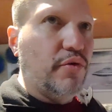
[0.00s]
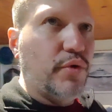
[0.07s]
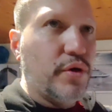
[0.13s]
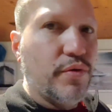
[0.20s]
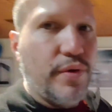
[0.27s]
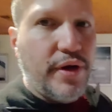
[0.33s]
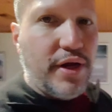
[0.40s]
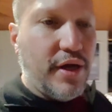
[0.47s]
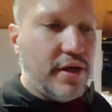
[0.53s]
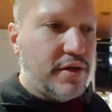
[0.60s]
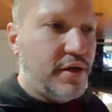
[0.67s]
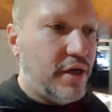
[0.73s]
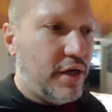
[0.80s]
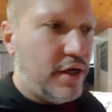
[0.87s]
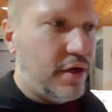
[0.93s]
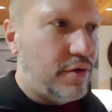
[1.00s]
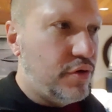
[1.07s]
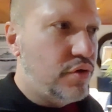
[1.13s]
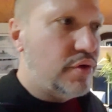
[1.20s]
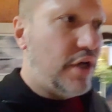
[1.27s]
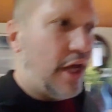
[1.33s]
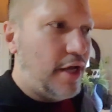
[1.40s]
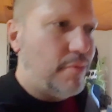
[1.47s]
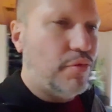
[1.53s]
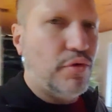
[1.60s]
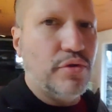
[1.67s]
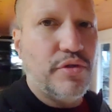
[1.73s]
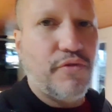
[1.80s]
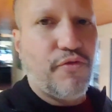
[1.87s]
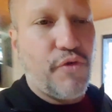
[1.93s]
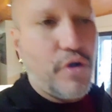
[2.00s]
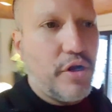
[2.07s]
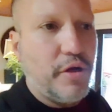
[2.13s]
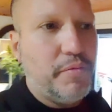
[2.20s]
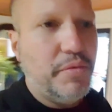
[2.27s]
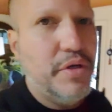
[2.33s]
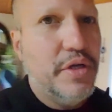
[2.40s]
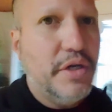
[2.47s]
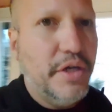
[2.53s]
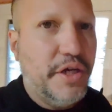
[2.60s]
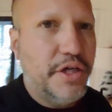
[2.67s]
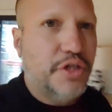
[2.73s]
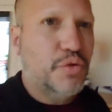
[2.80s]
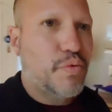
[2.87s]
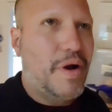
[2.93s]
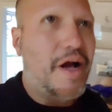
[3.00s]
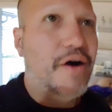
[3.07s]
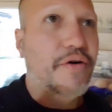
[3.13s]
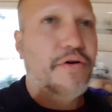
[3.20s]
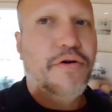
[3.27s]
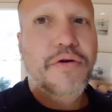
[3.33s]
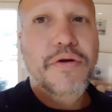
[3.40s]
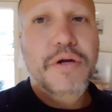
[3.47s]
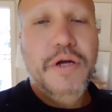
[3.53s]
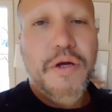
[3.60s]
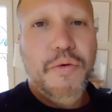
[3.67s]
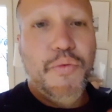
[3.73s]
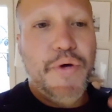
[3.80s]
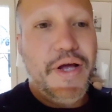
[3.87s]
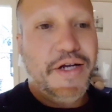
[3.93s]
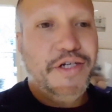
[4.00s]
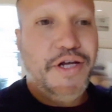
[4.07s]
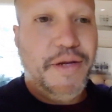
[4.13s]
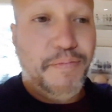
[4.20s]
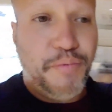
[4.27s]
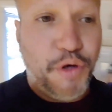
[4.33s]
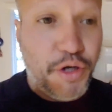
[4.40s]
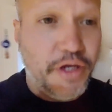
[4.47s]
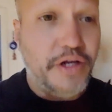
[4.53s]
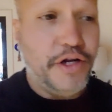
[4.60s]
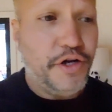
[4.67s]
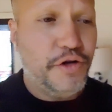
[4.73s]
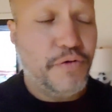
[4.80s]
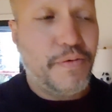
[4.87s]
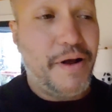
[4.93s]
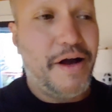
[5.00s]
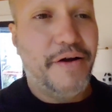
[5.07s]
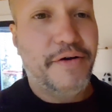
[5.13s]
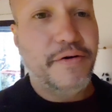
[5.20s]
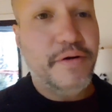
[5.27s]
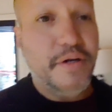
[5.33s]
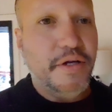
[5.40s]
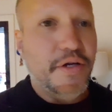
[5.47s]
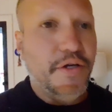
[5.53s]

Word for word: We ran uh, new cables from his router. We actually put in a new router